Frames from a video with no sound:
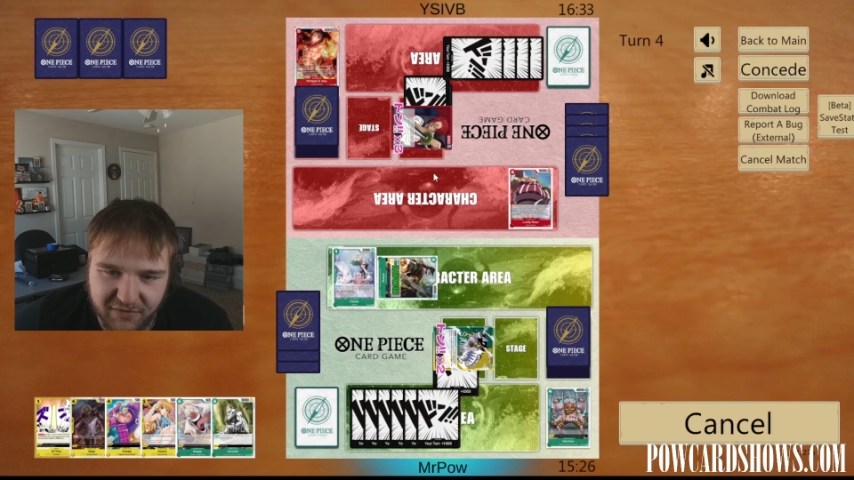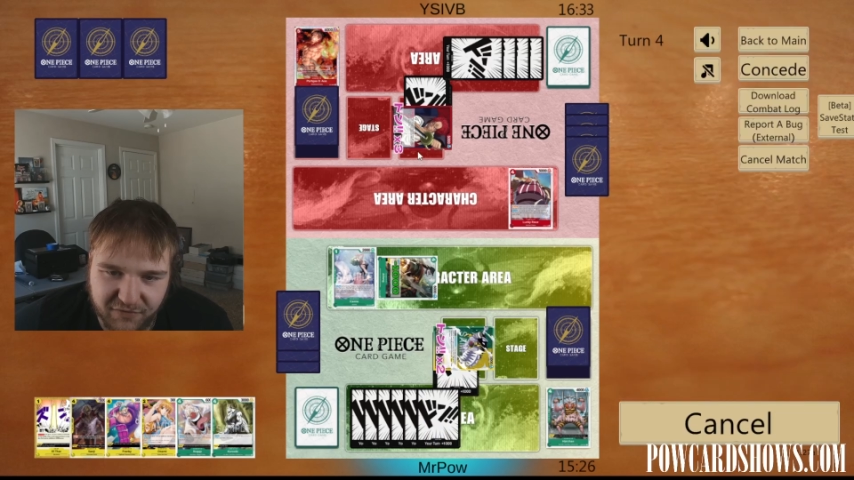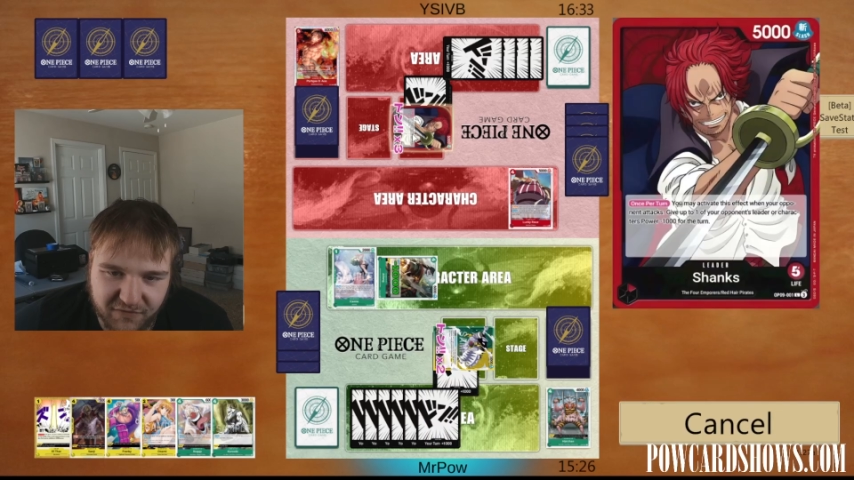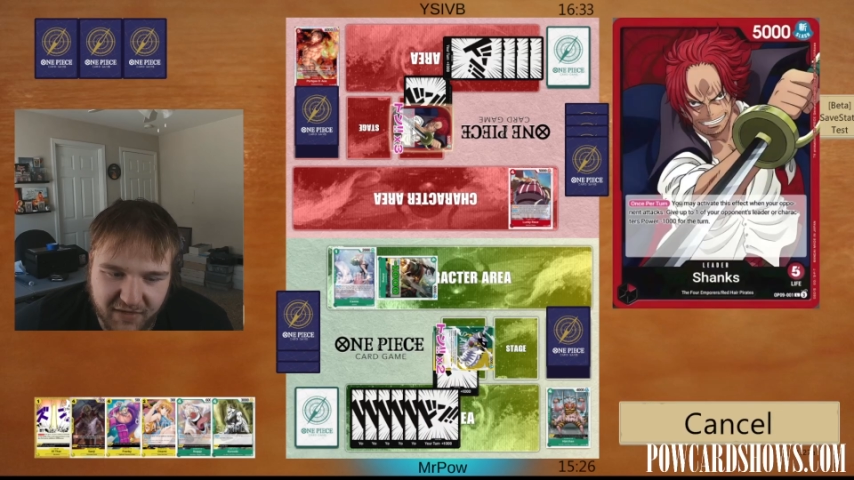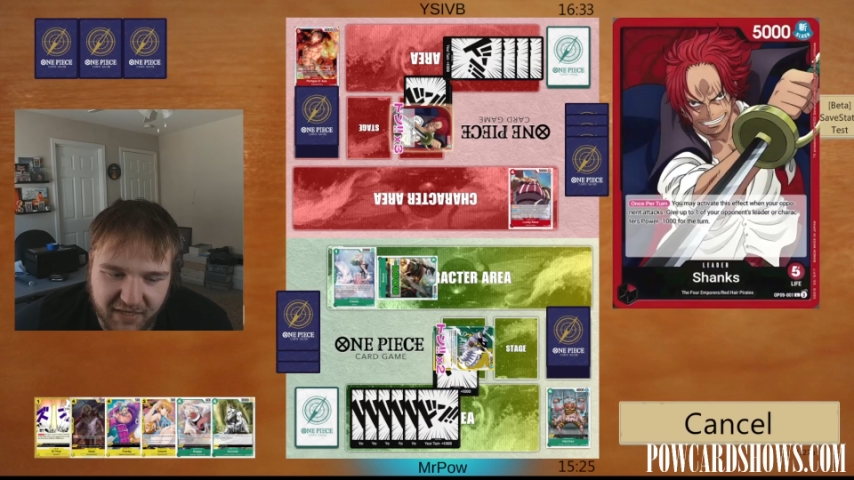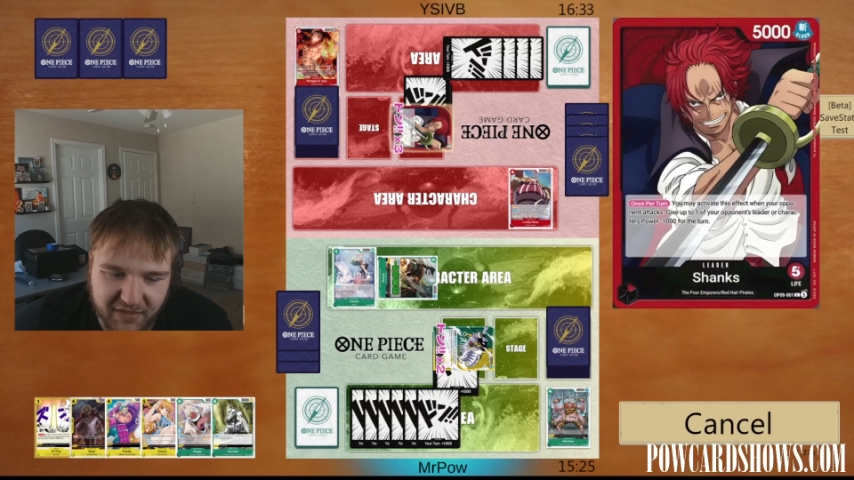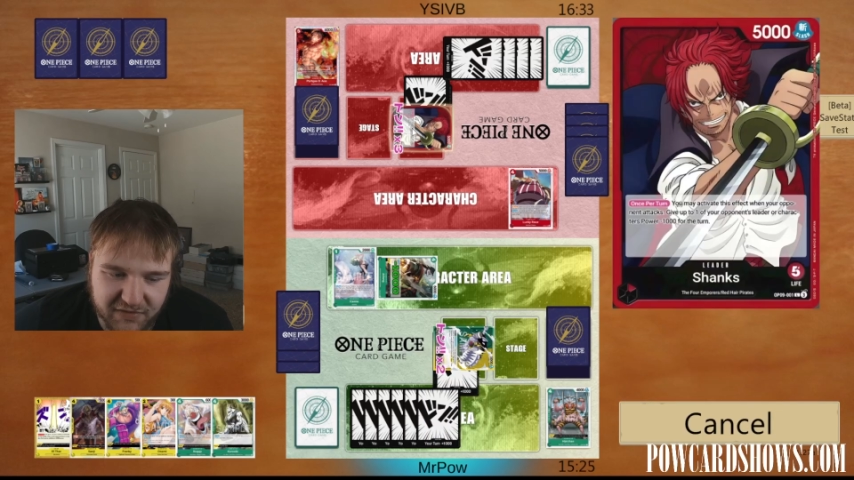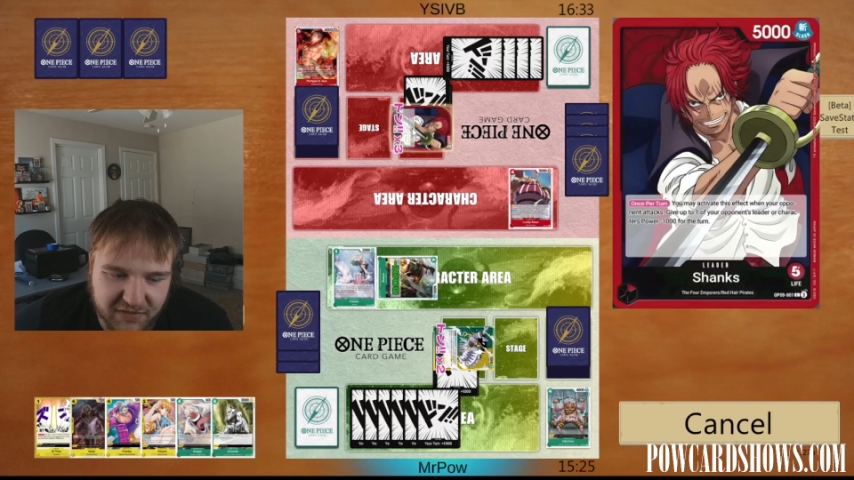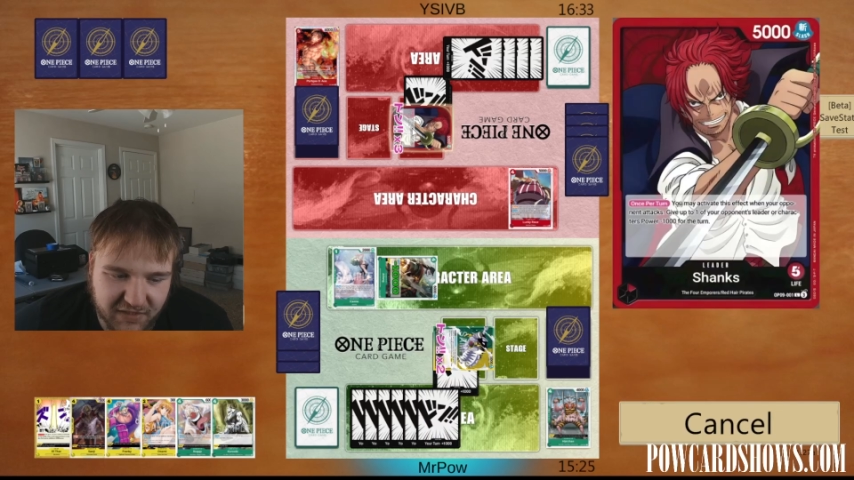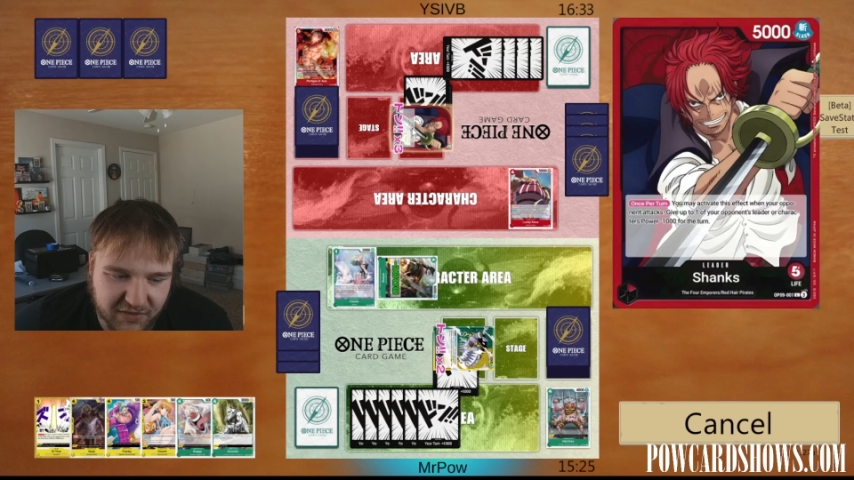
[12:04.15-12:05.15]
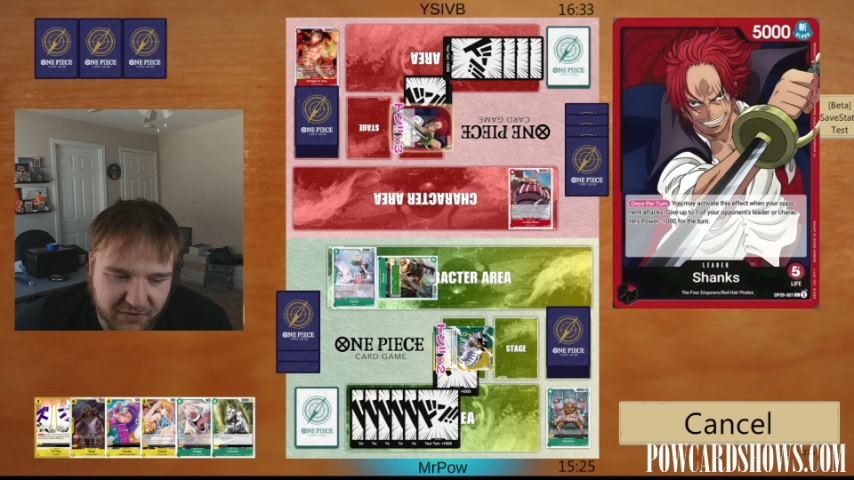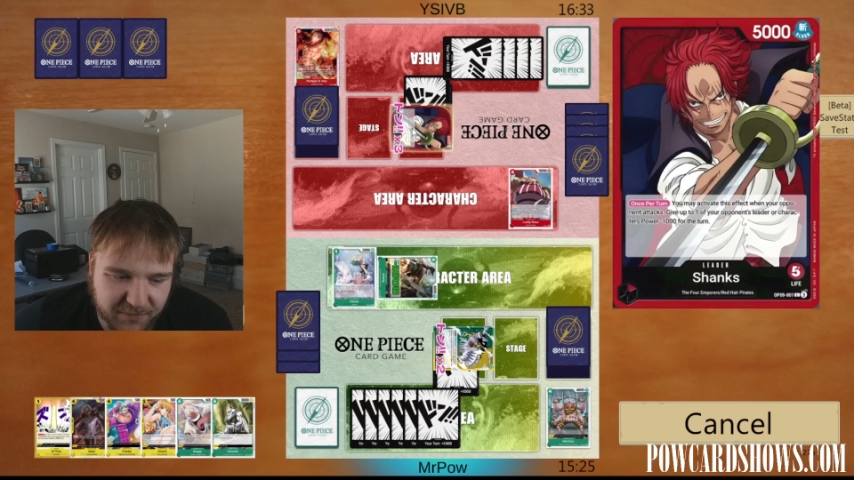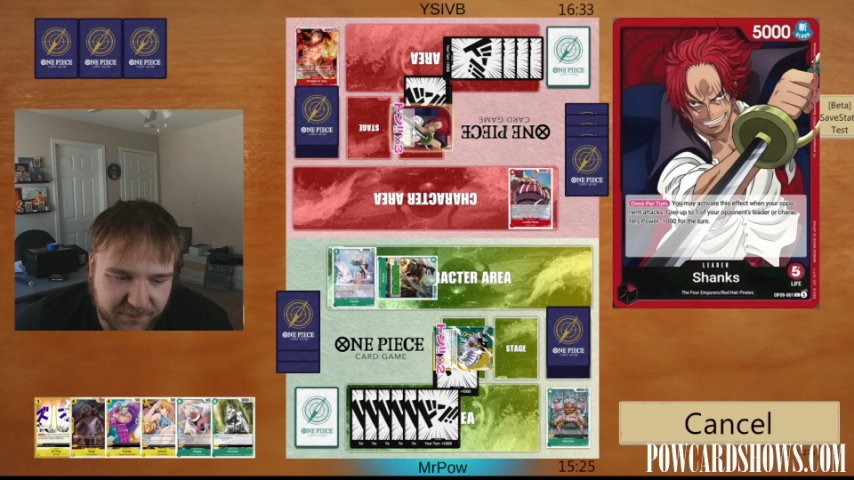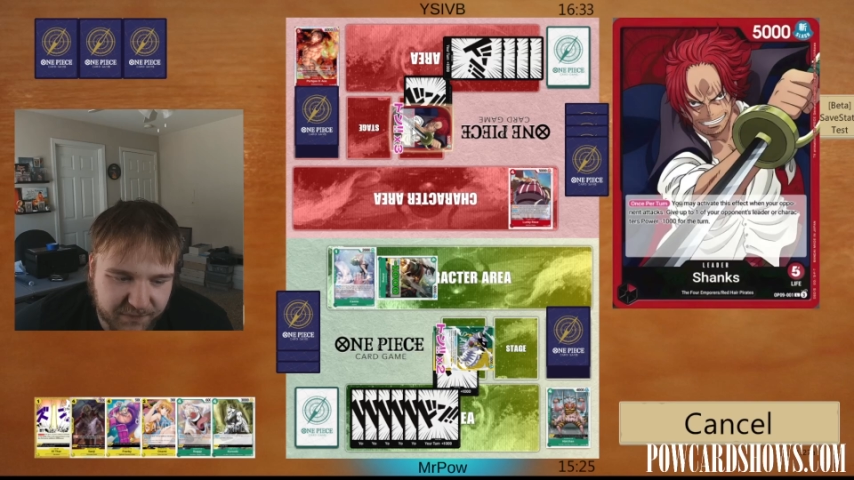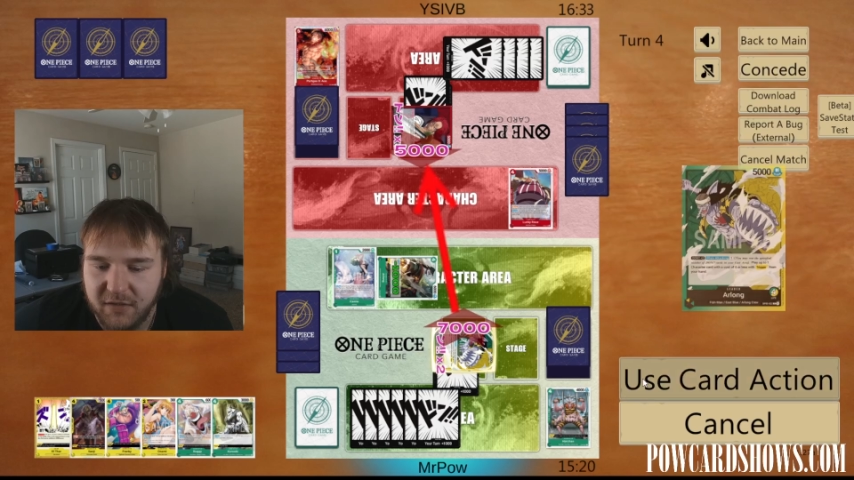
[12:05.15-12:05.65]
face here,
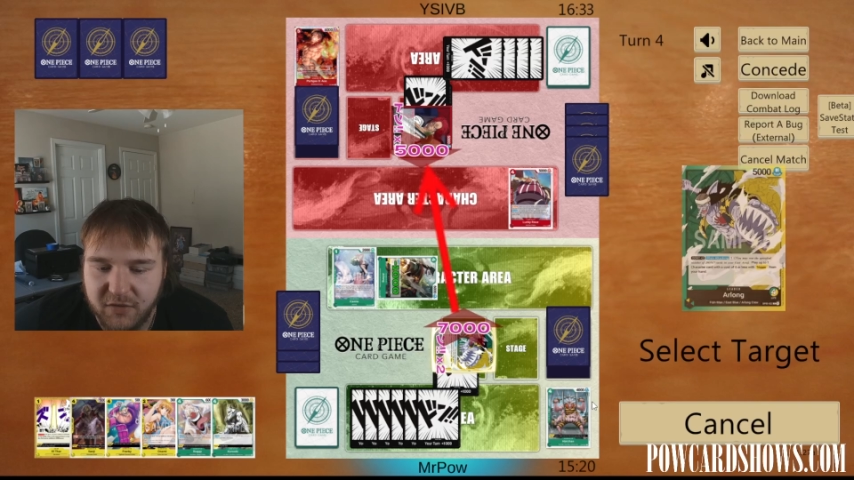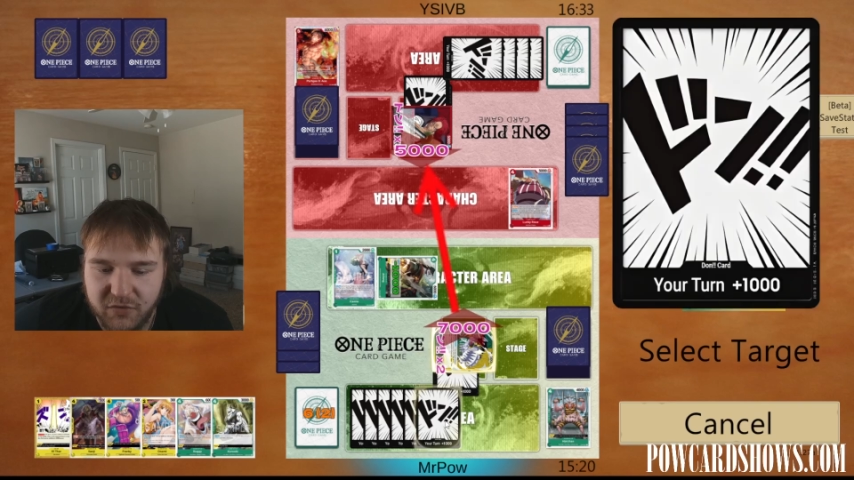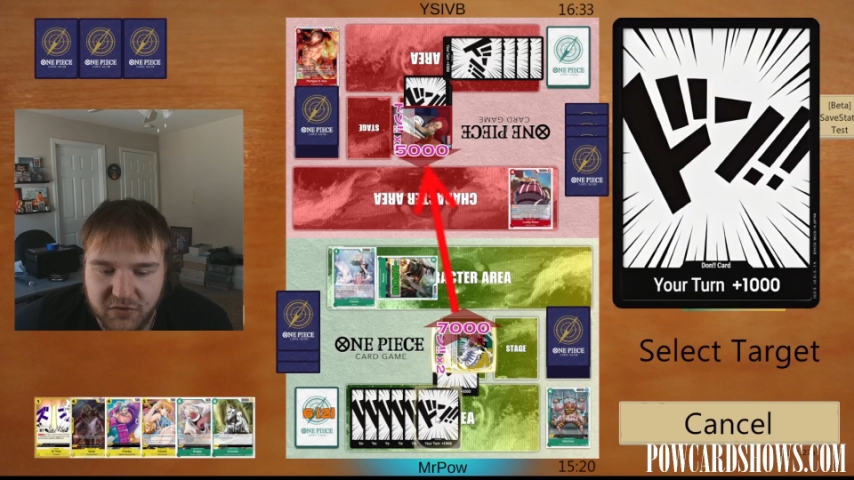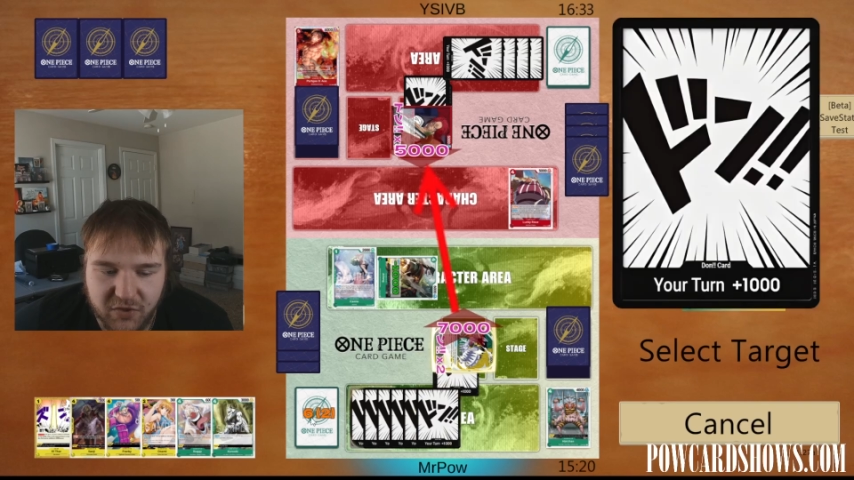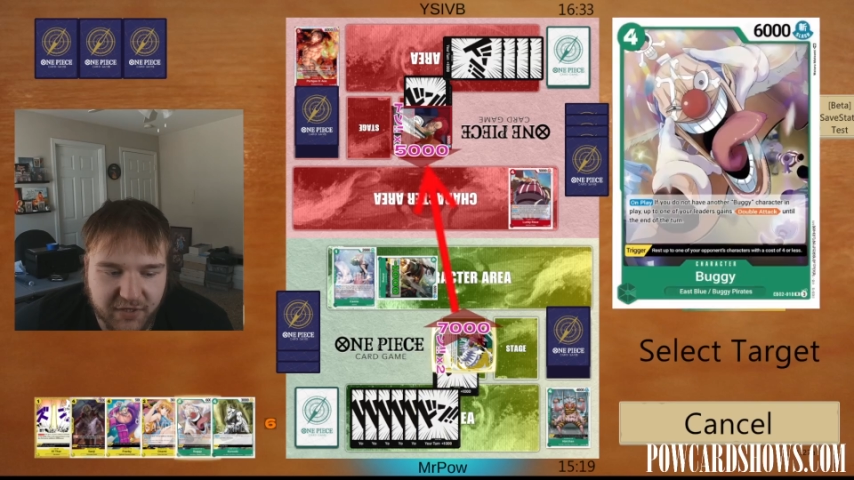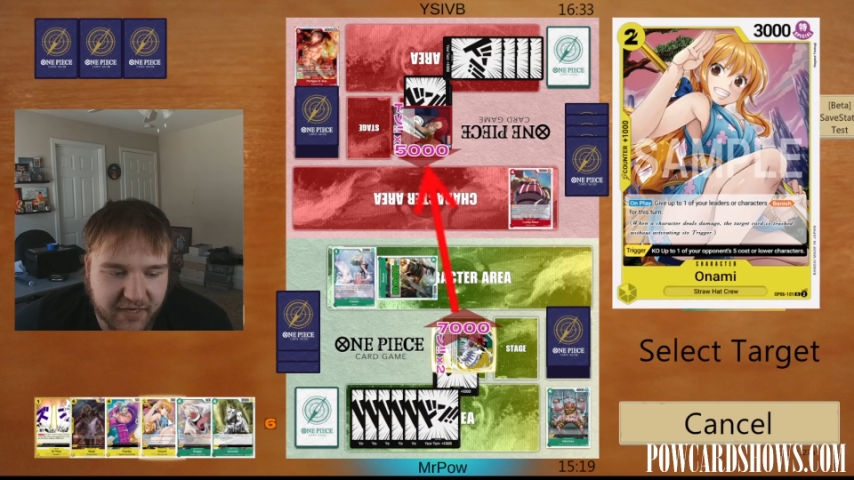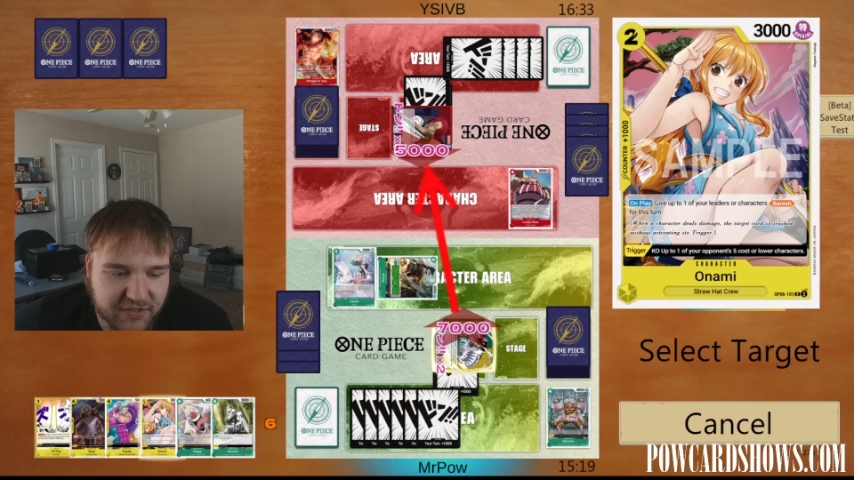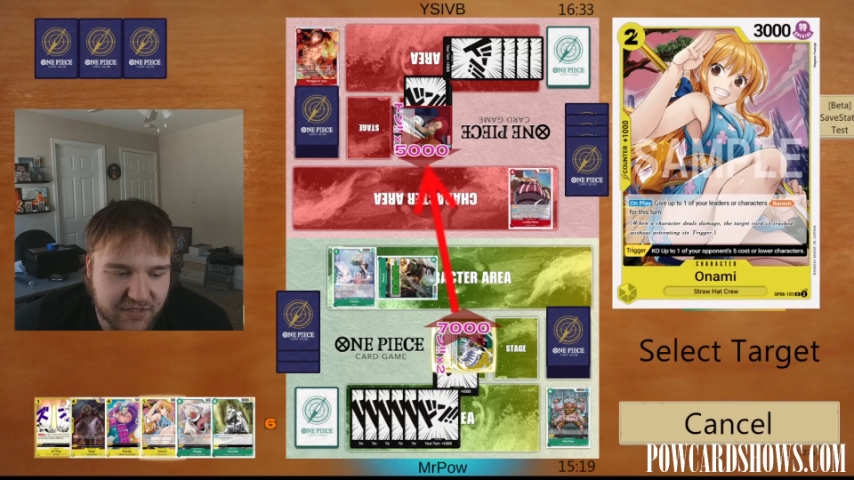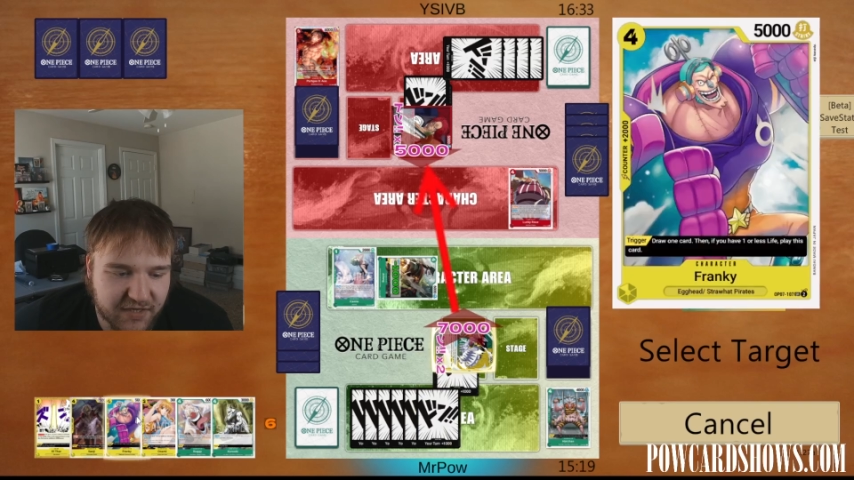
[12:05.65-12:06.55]
use card action.